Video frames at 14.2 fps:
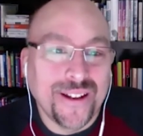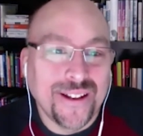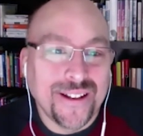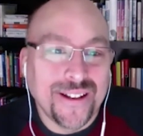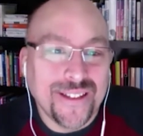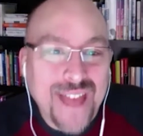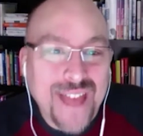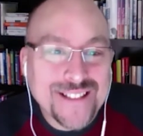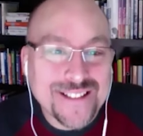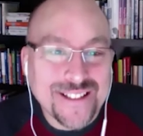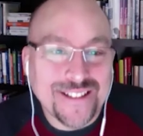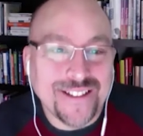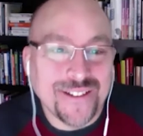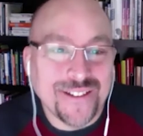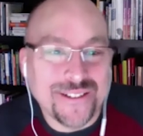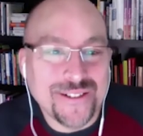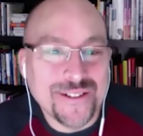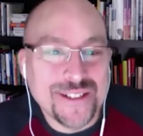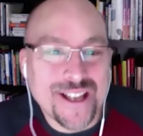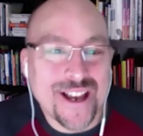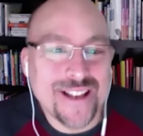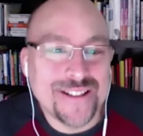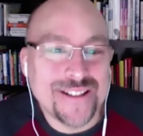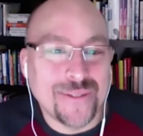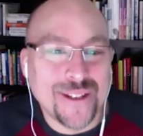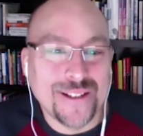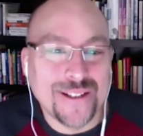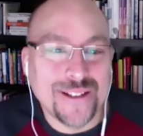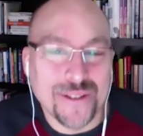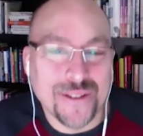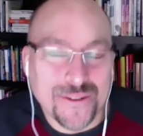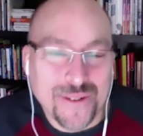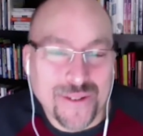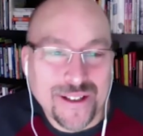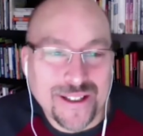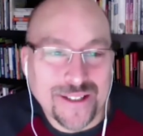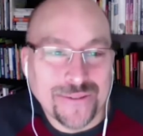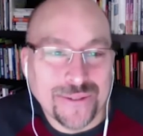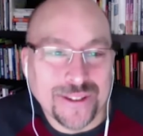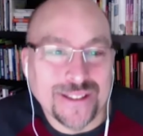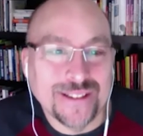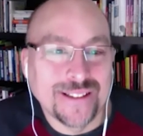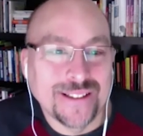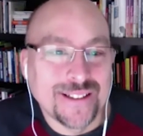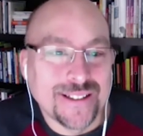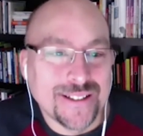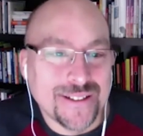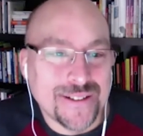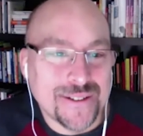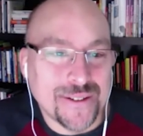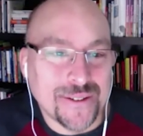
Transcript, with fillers: That's, those kinds of things are just very different. So